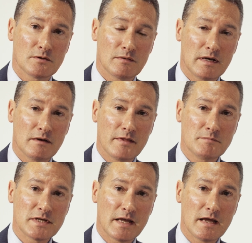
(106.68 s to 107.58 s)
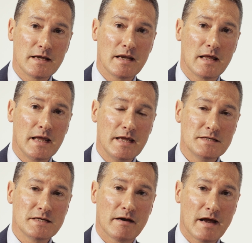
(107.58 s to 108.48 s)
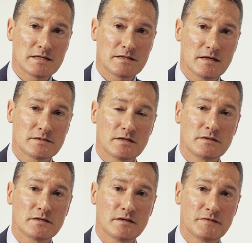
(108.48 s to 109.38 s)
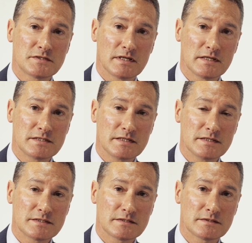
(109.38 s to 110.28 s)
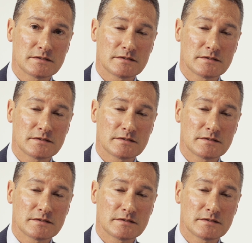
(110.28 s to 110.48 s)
to allow them to gain easier access to the facilities.